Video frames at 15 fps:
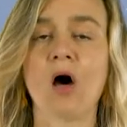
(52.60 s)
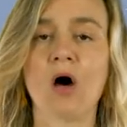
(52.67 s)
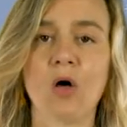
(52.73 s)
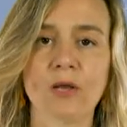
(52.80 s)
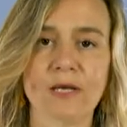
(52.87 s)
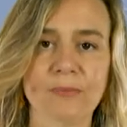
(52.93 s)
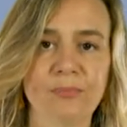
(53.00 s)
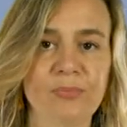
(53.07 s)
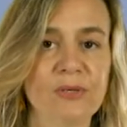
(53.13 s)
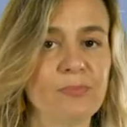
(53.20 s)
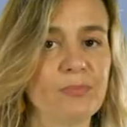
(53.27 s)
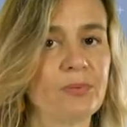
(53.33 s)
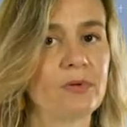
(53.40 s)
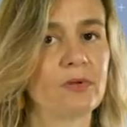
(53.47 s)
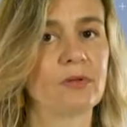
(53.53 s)
Only
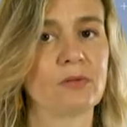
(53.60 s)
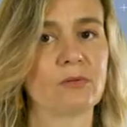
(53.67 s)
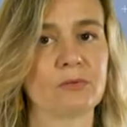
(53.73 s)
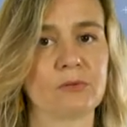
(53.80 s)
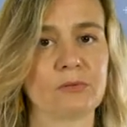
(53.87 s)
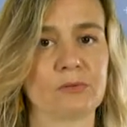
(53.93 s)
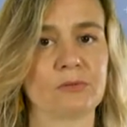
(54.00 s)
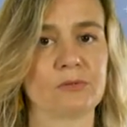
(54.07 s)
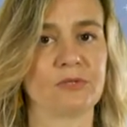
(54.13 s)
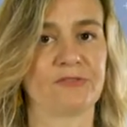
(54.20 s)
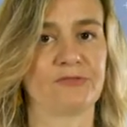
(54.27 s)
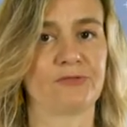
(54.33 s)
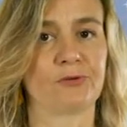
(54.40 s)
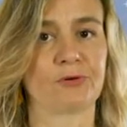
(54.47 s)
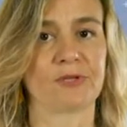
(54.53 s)
people who could
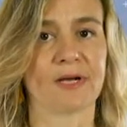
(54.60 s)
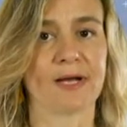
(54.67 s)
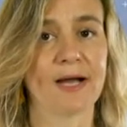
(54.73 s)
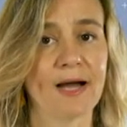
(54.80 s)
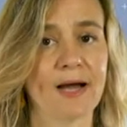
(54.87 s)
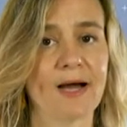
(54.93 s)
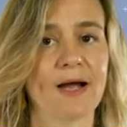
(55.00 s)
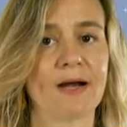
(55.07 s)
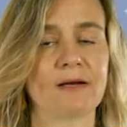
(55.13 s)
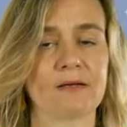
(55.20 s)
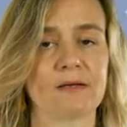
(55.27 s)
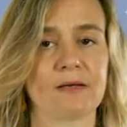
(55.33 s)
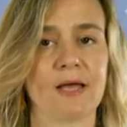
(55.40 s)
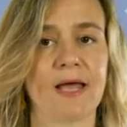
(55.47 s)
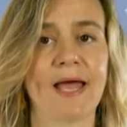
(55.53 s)
afford a
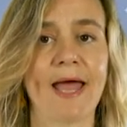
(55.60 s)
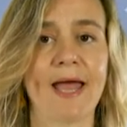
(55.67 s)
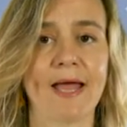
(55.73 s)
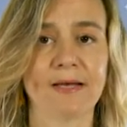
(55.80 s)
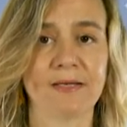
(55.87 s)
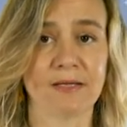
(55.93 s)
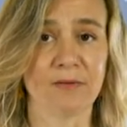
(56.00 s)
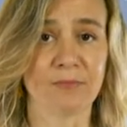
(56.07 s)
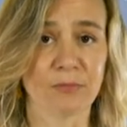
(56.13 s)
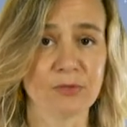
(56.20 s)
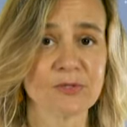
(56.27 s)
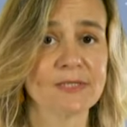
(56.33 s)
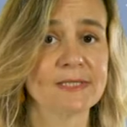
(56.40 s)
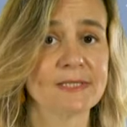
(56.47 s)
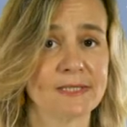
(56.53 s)
car, and in
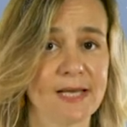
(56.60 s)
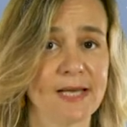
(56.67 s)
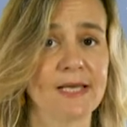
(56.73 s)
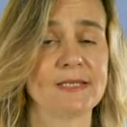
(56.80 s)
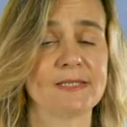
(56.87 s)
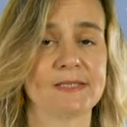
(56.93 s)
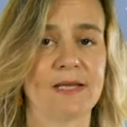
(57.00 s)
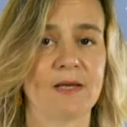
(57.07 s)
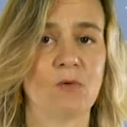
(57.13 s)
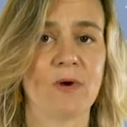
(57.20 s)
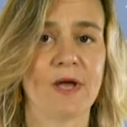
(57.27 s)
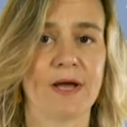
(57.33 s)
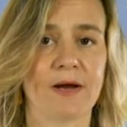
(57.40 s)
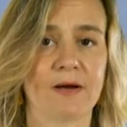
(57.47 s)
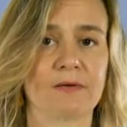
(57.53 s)
Moses' days they
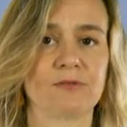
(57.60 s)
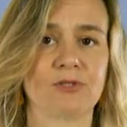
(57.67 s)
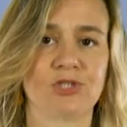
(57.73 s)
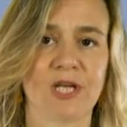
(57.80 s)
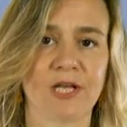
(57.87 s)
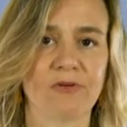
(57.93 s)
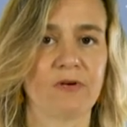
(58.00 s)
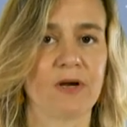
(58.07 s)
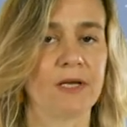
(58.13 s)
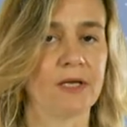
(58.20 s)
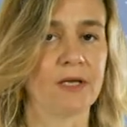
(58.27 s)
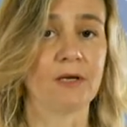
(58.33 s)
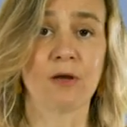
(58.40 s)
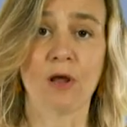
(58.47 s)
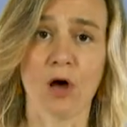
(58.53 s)
were
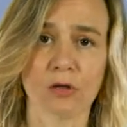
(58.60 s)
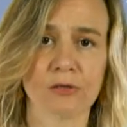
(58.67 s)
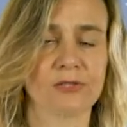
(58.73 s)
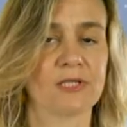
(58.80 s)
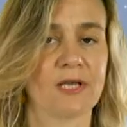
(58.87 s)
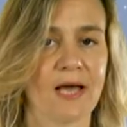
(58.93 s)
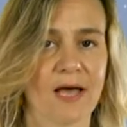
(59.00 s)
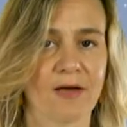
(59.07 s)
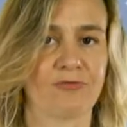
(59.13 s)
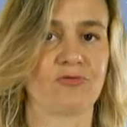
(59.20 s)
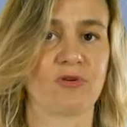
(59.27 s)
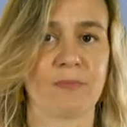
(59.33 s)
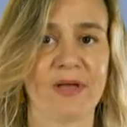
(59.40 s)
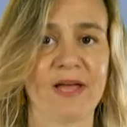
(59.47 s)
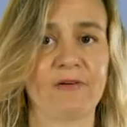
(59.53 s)
generally not
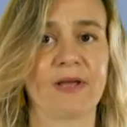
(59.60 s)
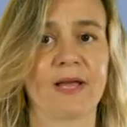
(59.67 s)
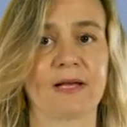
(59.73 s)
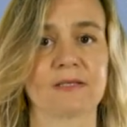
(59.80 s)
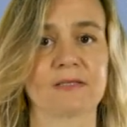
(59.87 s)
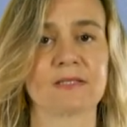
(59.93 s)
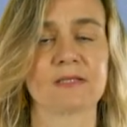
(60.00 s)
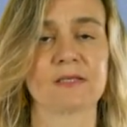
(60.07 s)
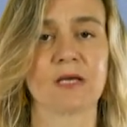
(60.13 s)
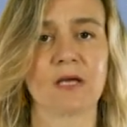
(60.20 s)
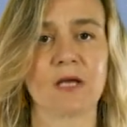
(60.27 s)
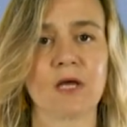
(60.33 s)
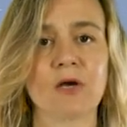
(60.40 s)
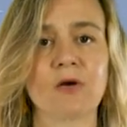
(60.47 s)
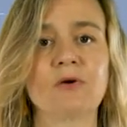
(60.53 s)
Afro-Americans,
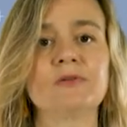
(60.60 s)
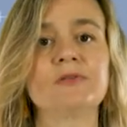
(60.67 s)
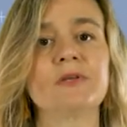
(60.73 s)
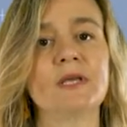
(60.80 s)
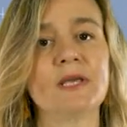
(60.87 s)
could